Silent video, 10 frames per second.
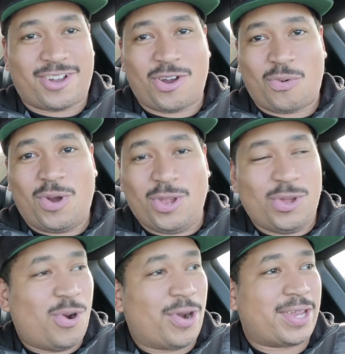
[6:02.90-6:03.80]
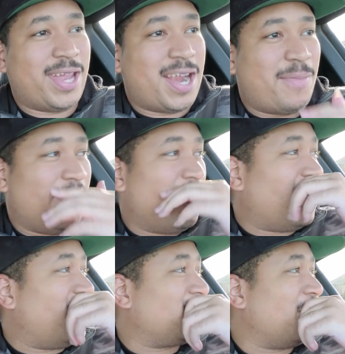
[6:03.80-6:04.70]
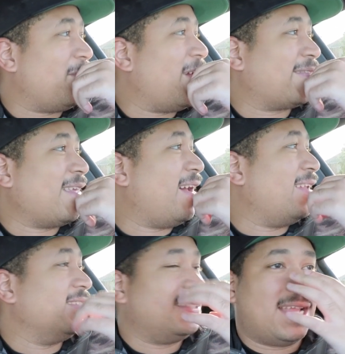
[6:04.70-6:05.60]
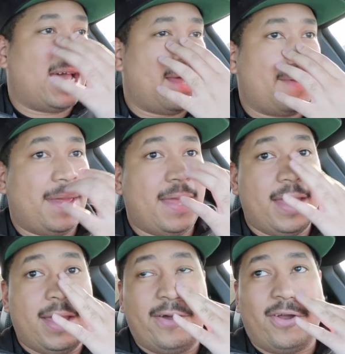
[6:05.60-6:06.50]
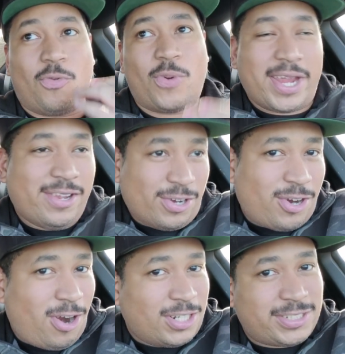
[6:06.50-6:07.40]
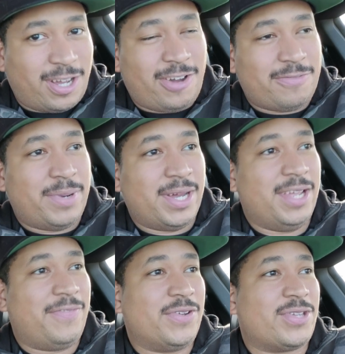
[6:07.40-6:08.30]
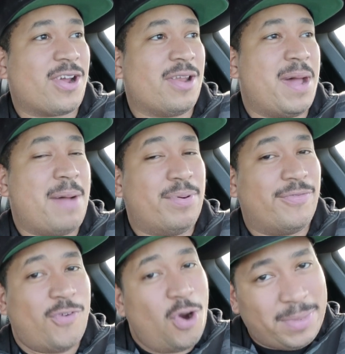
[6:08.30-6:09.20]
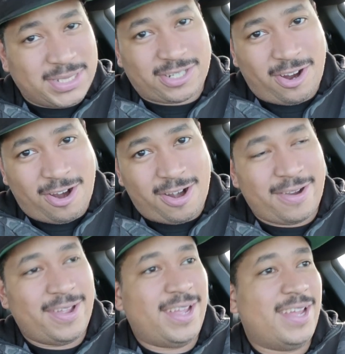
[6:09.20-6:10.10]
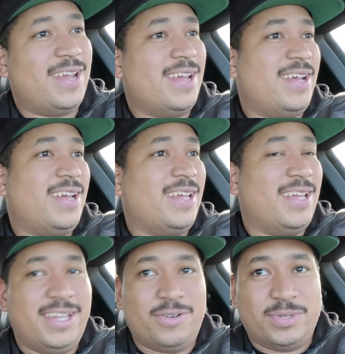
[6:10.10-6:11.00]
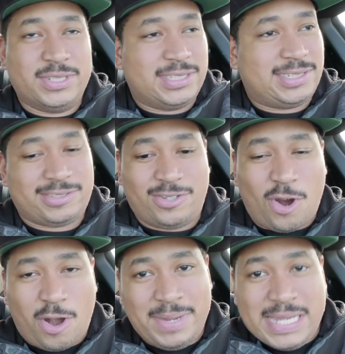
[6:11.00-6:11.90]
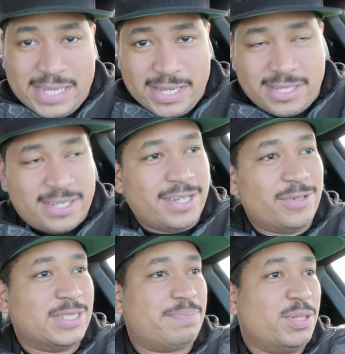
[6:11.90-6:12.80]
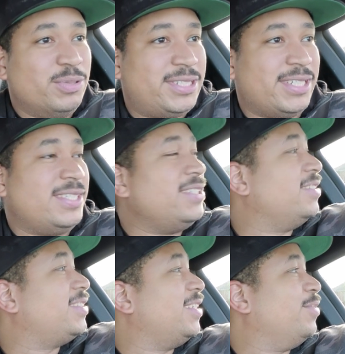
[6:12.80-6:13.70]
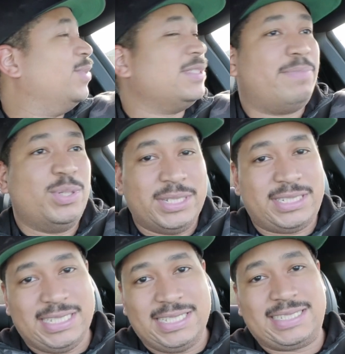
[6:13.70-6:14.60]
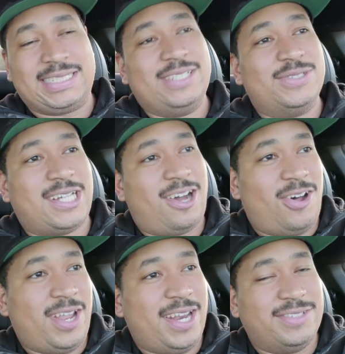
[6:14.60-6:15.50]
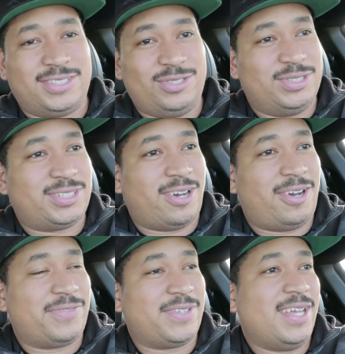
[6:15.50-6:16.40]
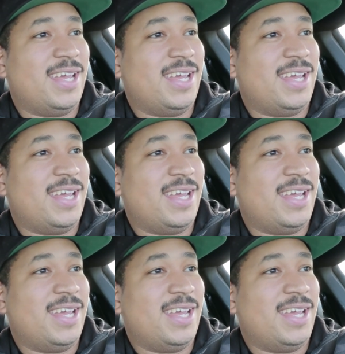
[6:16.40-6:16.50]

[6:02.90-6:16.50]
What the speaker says: Corolla or a Camry or something like that. It's not regular car soft, but if you're talking about performance car, it was garbage. It was poochies, it was booty cheeks, it was all that. It was too soft.